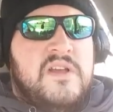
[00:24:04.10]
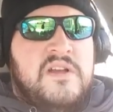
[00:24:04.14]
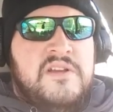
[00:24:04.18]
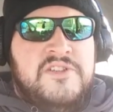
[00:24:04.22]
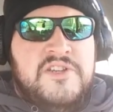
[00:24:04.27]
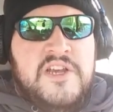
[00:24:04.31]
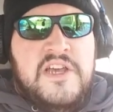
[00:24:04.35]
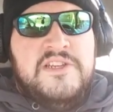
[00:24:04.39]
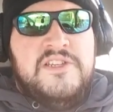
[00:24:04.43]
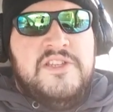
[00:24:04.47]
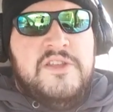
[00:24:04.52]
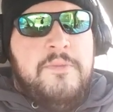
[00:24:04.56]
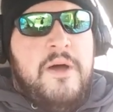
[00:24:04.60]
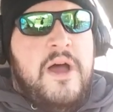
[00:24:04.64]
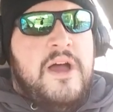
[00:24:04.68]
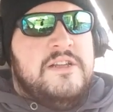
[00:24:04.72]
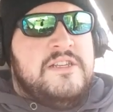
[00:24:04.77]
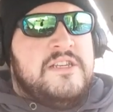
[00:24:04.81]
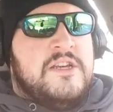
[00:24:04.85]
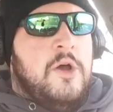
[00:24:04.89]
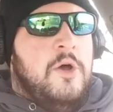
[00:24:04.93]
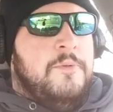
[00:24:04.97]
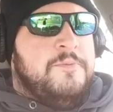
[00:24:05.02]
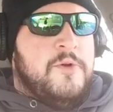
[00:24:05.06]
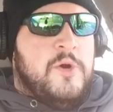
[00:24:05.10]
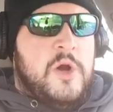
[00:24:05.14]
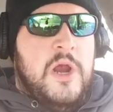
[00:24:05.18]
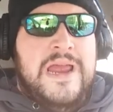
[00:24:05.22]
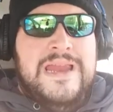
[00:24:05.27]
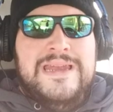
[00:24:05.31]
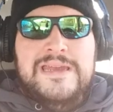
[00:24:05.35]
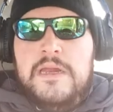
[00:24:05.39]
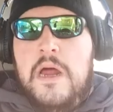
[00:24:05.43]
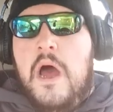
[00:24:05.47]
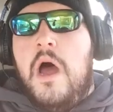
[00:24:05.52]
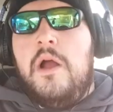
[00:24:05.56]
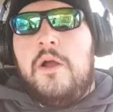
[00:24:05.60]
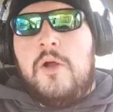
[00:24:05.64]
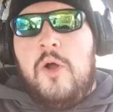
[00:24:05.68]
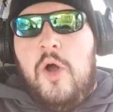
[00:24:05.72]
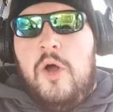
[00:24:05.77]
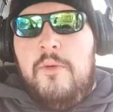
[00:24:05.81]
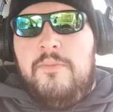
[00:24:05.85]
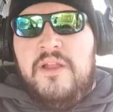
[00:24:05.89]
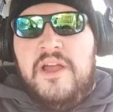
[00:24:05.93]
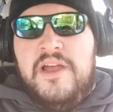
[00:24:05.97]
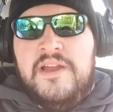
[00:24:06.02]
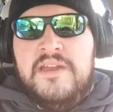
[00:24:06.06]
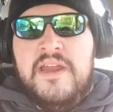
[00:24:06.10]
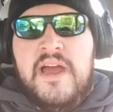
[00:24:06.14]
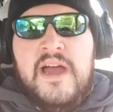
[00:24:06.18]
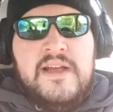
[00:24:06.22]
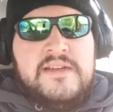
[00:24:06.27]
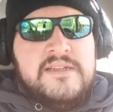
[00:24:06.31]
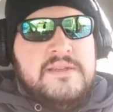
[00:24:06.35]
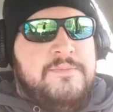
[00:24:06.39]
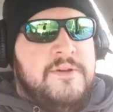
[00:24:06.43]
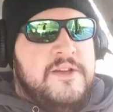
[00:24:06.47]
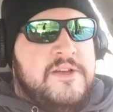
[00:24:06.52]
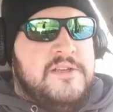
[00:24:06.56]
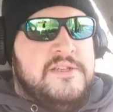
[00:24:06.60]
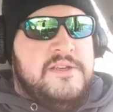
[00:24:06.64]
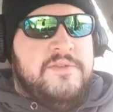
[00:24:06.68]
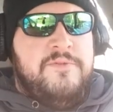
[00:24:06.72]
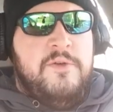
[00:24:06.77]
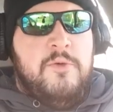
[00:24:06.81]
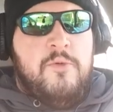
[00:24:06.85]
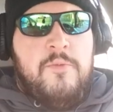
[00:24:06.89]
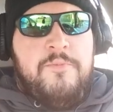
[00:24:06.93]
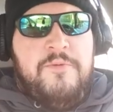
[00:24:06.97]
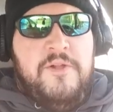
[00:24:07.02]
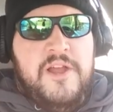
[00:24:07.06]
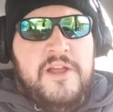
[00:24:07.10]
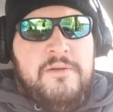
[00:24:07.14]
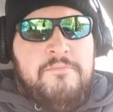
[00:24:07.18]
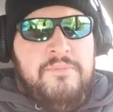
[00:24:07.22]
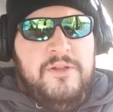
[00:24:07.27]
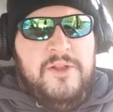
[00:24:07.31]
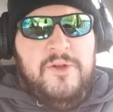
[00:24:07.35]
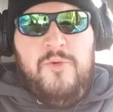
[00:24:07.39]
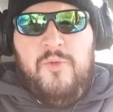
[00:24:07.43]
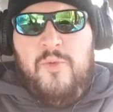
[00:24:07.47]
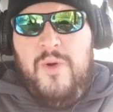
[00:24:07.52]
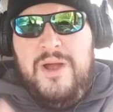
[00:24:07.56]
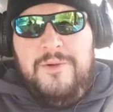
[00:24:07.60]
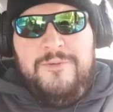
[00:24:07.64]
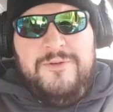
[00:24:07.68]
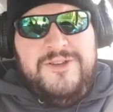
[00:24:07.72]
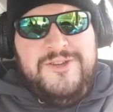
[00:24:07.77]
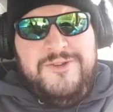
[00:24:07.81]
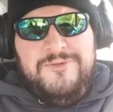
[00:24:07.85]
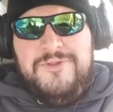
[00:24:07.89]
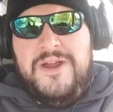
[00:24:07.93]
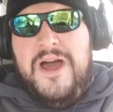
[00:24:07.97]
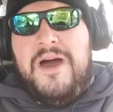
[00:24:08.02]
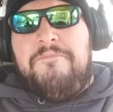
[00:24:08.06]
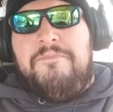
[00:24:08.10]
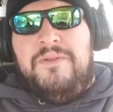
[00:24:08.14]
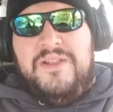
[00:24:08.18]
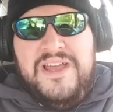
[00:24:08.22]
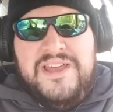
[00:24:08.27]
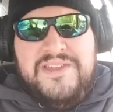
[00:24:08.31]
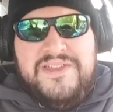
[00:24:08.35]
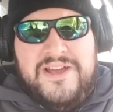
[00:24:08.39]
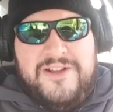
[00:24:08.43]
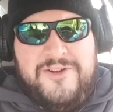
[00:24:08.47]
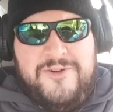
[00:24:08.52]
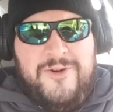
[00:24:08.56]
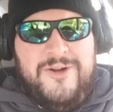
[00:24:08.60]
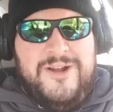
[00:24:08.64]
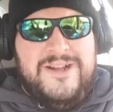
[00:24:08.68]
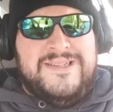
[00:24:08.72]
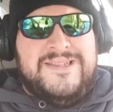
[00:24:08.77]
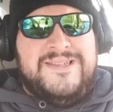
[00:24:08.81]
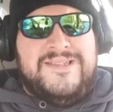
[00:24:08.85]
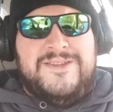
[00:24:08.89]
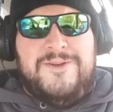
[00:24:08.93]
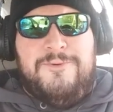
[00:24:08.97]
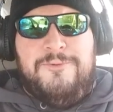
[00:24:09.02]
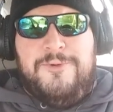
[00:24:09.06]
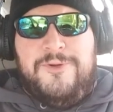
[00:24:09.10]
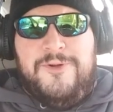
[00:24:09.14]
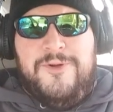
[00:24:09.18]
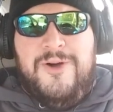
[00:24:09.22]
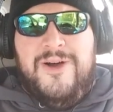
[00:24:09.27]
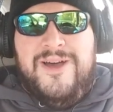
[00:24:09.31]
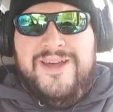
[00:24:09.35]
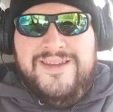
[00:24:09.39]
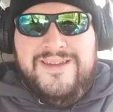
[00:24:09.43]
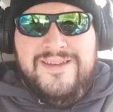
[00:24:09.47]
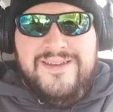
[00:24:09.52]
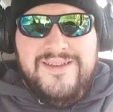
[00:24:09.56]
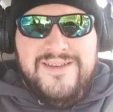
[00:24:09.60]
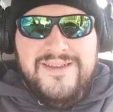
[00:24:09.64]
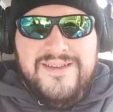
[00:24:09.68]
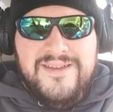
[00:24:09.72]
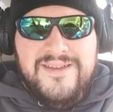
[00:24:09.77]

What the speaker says: Jace the Mind Sculptor in not Callblade decks, because if you were playing blue, why would you not play that card? It's so good.